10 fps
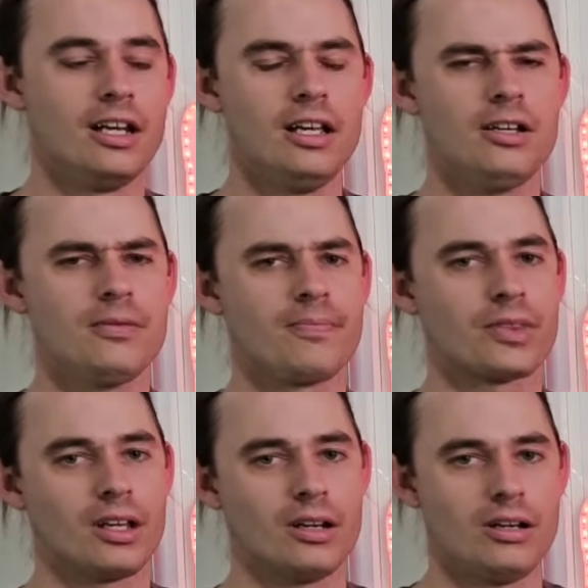Now,
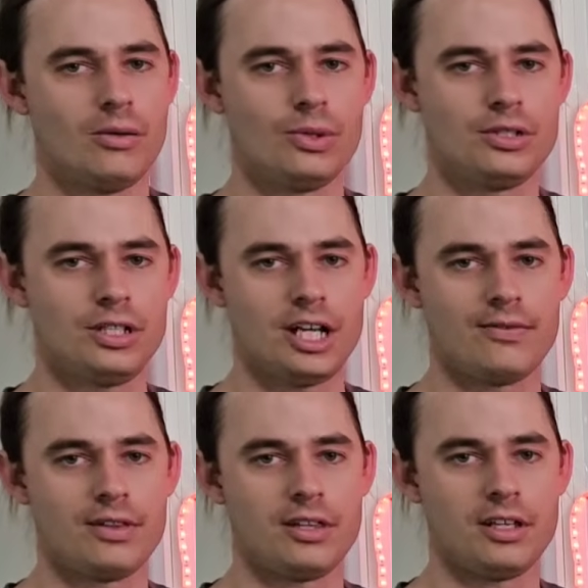I want you to
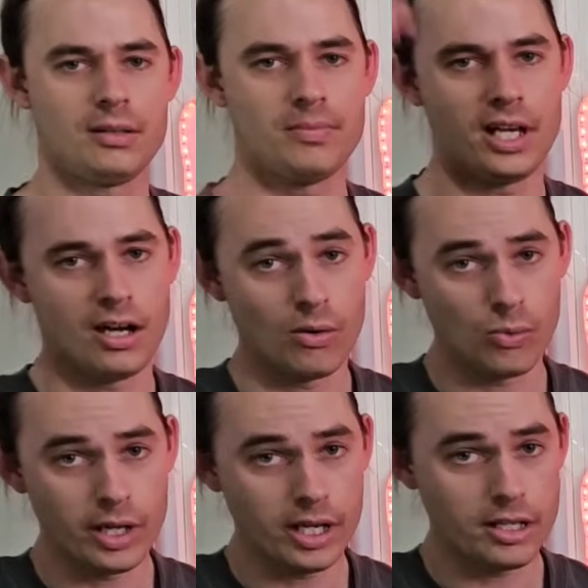have a think
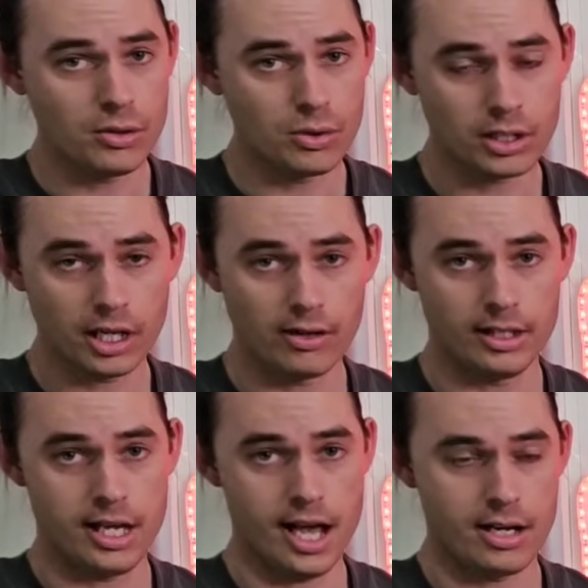about where you're
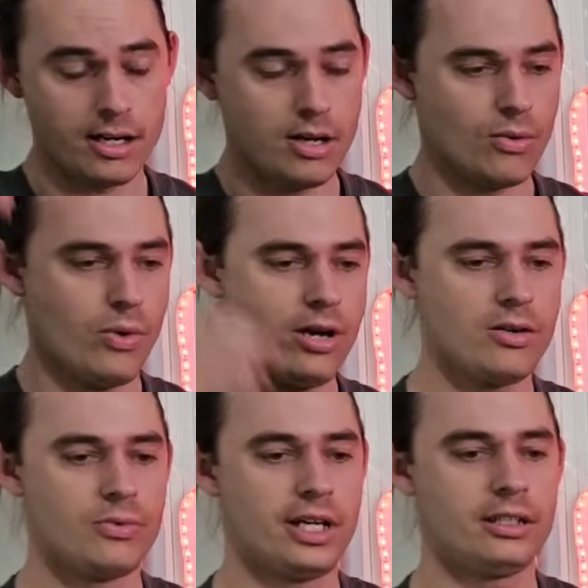currently at. When
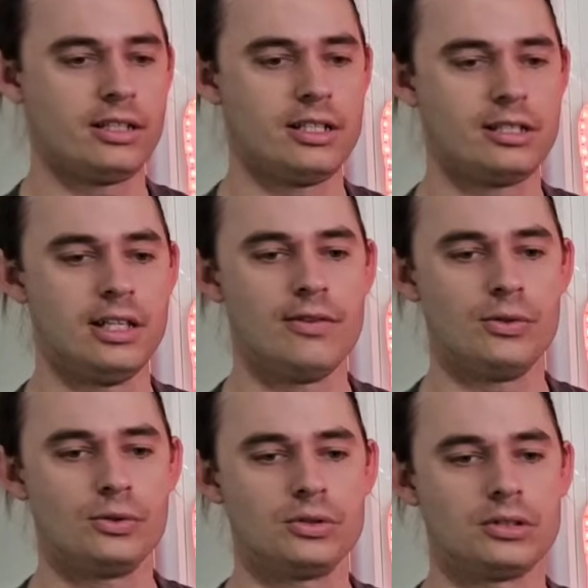I rank these
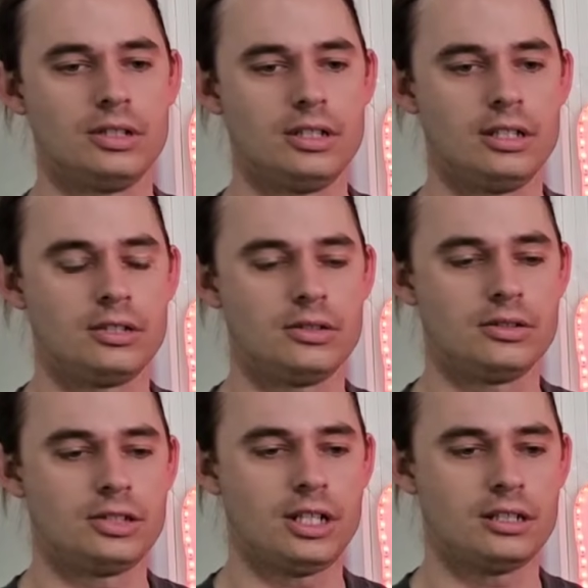levels, it's
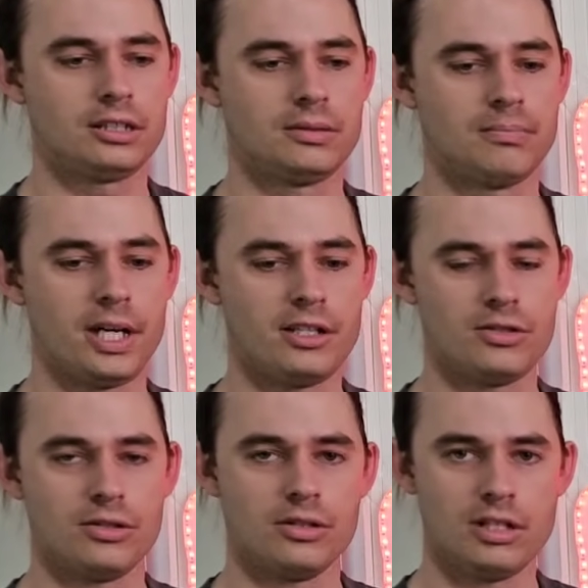not just
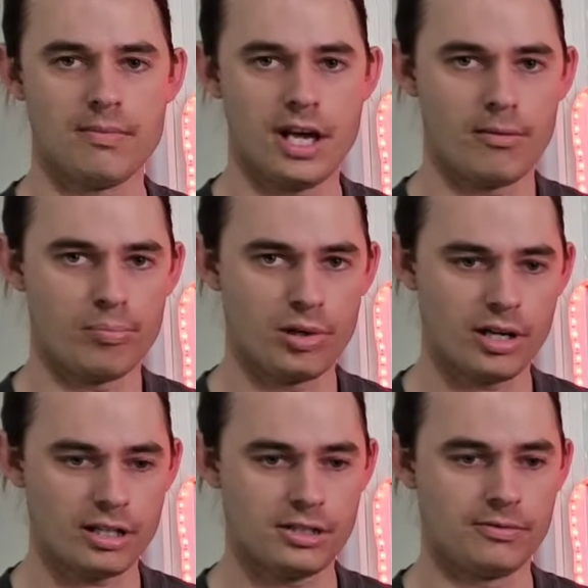based on the amount of
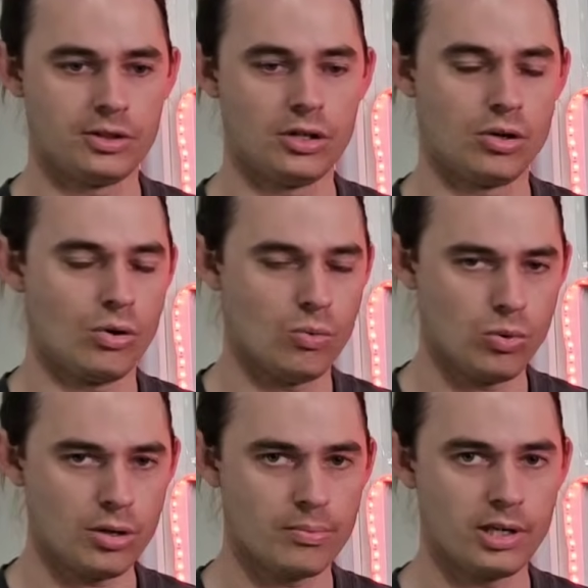product you've got or
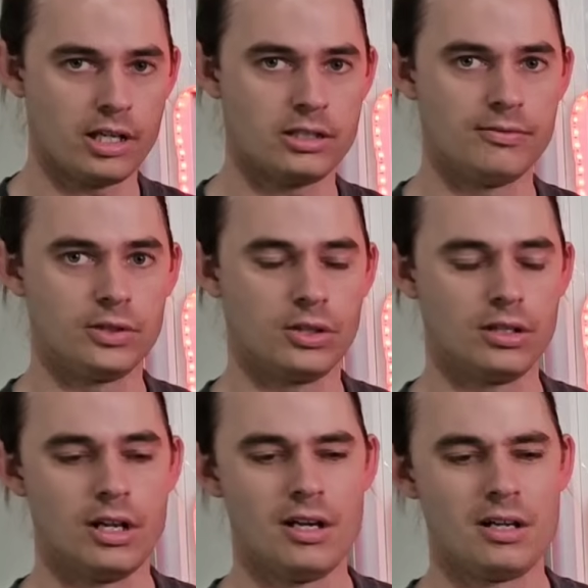what product you've got,